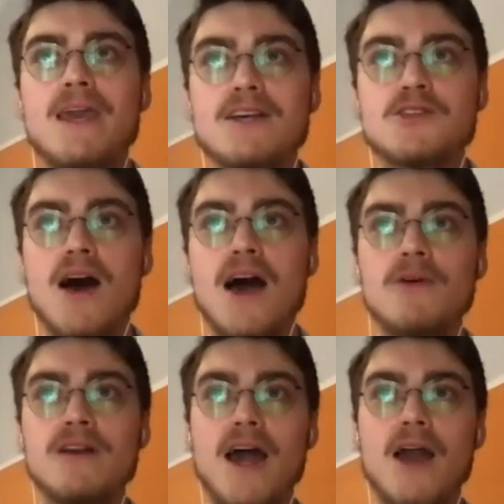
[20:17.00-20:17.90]
so I
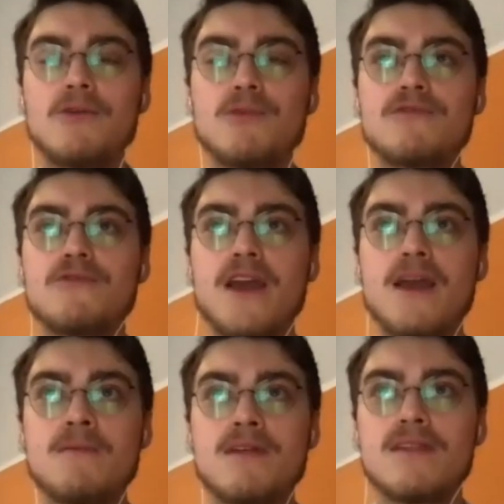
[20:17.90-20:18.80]
would
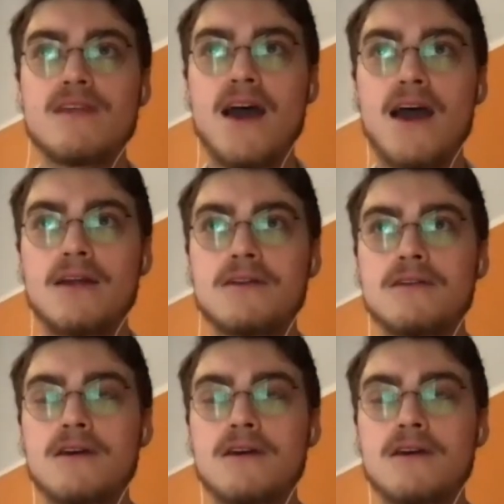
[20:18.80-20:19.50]
reframe that